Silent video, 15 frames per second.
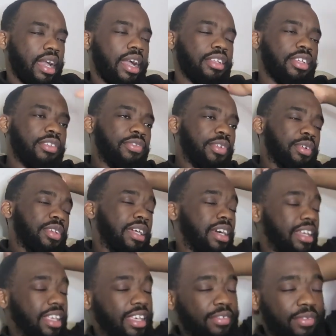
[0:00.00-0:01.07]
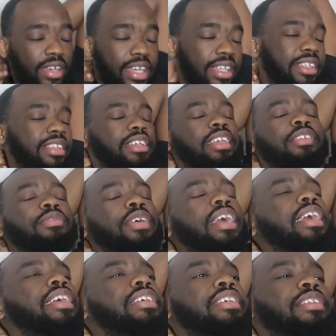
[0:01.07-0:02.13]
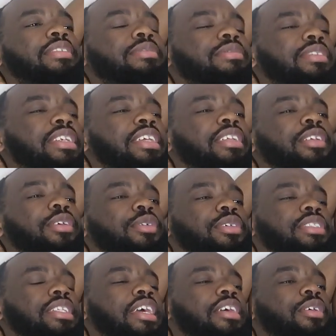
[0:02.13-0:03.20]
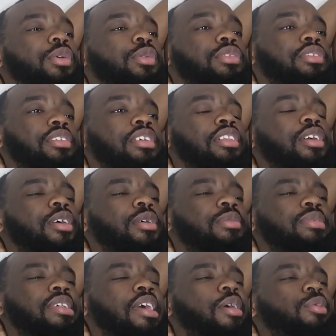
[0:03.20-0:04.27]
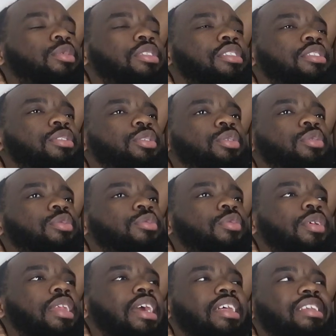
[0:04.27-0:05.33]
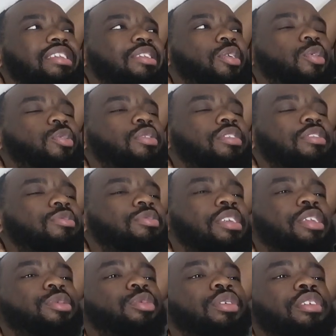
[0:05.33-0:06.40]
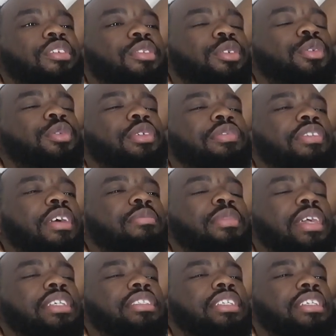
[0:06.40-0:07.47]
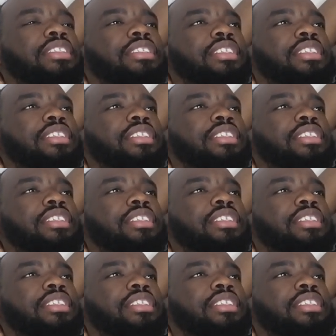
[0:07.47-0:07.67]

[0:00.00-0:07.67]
I just feel like if I you know, start going to clubs, I would just do what I don't really want to do, if that makes sense.